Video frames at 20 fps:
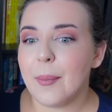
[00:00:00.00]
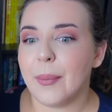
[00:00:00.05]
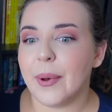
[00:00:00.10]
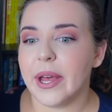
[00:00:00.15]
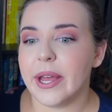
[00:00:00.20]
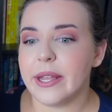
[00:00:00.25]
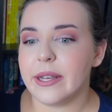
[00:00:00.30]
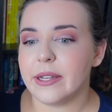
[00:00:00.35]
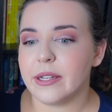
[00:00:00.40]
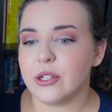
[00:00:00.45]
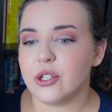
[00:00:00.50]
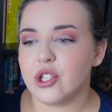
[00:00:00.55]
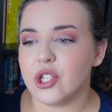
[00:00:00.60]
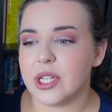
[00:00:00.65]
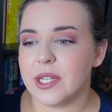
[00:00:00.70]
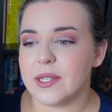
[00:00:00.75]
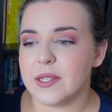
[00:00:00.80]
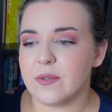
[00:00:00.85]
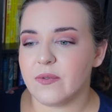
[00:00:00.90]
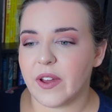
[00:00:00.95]
But
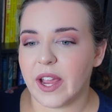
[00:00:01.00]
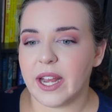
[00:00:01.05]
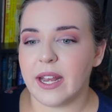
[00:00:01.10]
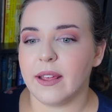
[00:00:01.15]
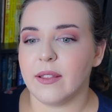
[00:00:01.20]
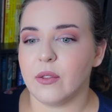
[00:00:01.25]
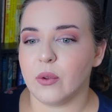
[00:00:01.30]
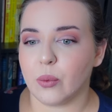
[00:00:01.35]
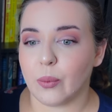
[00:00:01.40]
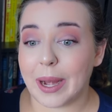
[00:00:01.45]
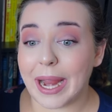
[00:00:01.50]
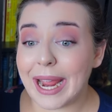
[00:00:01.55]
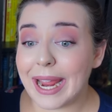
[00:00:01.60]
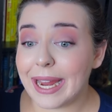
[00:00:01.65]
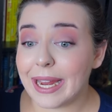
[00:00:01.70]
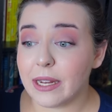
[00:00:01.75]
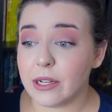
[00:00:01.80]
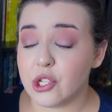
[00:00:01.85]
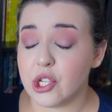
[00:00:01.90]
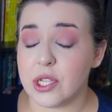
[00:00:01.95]
she's fighting the
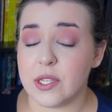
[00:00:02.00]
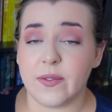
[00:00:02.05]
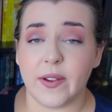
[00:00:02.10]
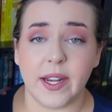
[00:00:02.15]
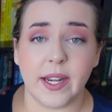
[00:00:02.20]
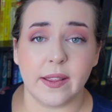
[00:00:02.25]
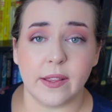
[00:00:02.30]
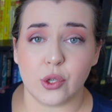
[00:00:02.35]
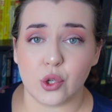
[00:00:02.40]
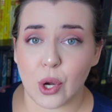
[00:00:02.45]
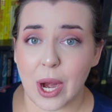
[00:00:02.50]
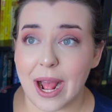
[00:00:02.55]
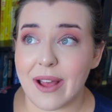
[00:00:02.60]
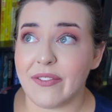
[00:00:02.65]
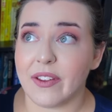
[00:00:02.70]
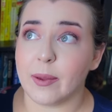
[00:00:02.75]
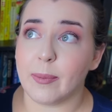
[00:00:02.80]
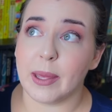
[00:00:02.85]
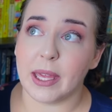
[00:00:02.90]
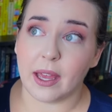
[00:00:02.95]
rain, she's fighting the
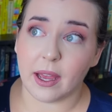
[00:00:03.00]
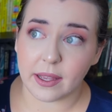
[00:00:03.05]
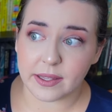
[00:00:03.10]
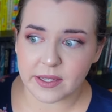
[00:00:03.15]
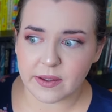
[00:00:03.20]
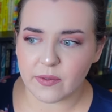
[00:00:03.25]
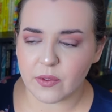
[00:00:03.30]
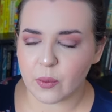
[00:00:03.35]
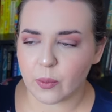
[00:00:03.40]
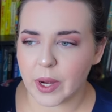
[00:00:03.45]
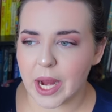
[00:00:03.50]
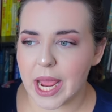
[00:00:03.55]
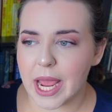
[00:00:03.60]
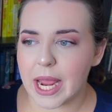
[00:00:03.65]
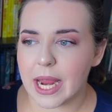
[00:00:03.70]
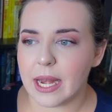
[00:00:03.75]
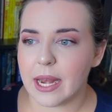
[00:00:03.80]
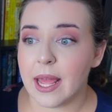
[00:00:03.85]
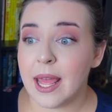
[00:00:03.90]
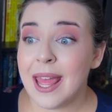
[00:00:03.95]
traffic because of the
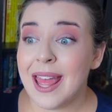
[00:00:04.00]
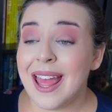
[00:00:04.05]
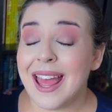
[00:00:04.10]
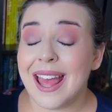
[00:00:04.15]
rain,